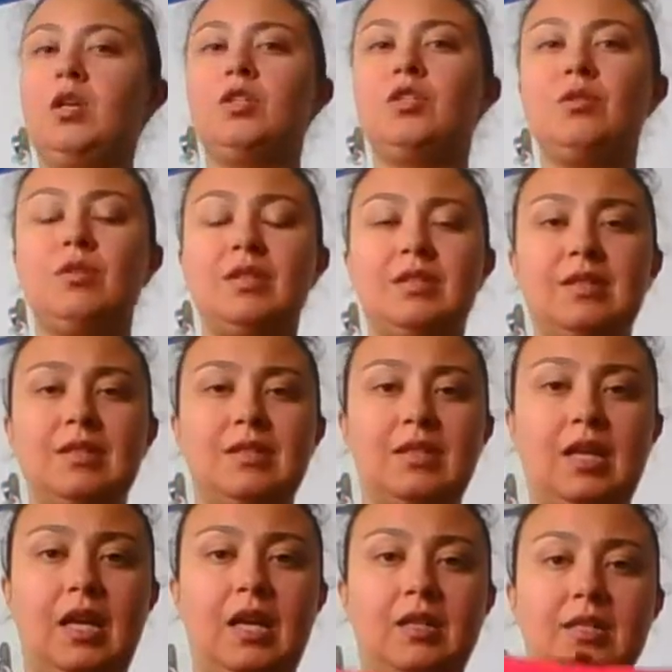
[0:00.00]
So this is an
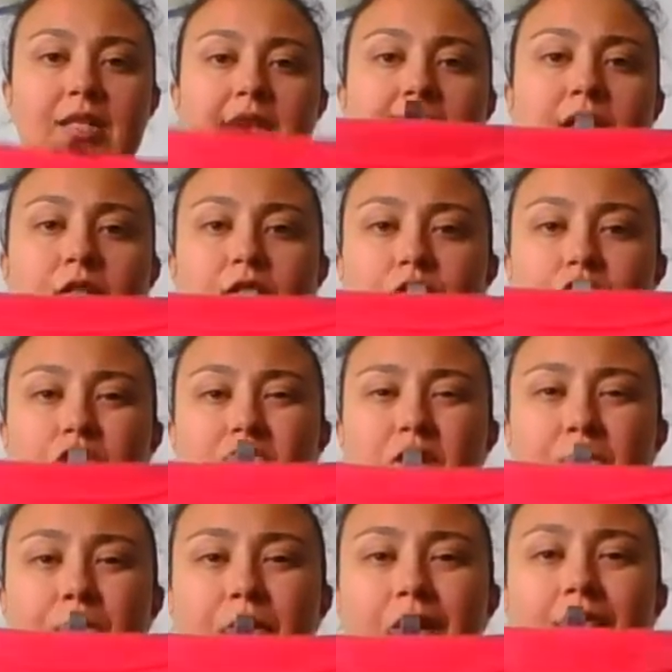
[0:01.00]
Ann Taylor, just a
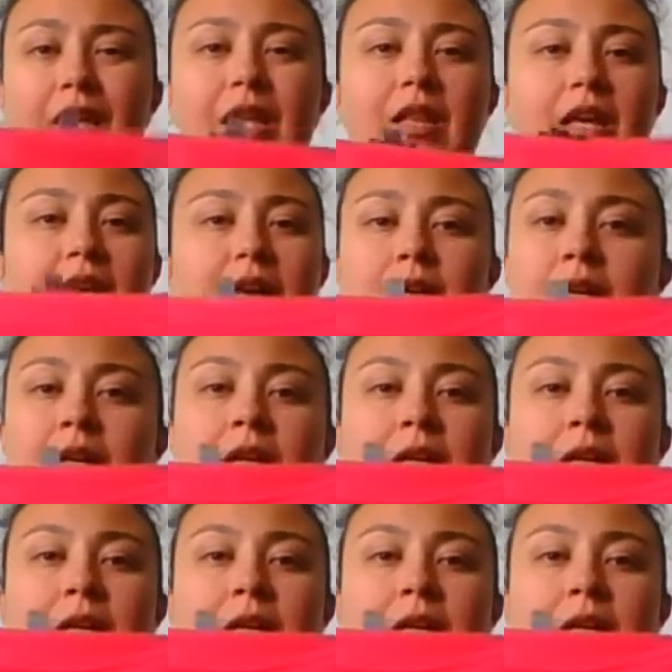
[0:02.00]
pretty like